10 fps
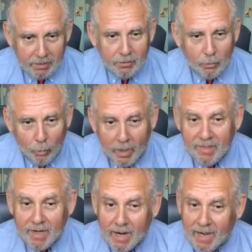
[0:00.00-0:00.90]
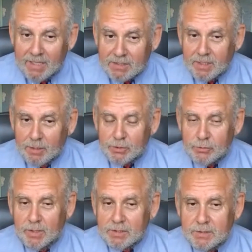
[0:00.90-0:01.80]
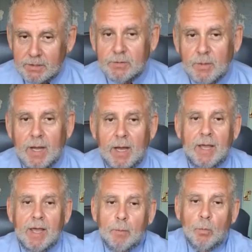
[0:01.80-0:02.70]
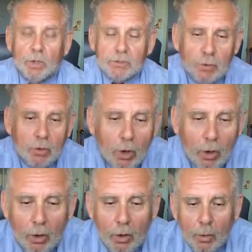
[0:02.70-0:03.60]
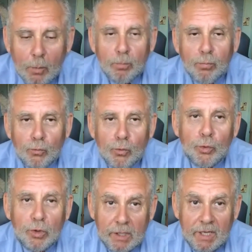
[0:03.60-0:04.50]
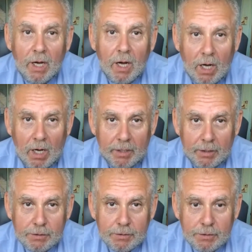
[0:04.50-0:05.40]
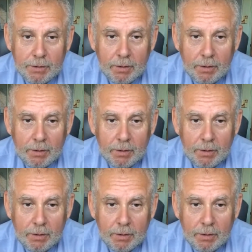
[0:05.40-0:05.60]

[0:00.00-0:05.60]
The way that I establish trust is I am what you call brutally honest.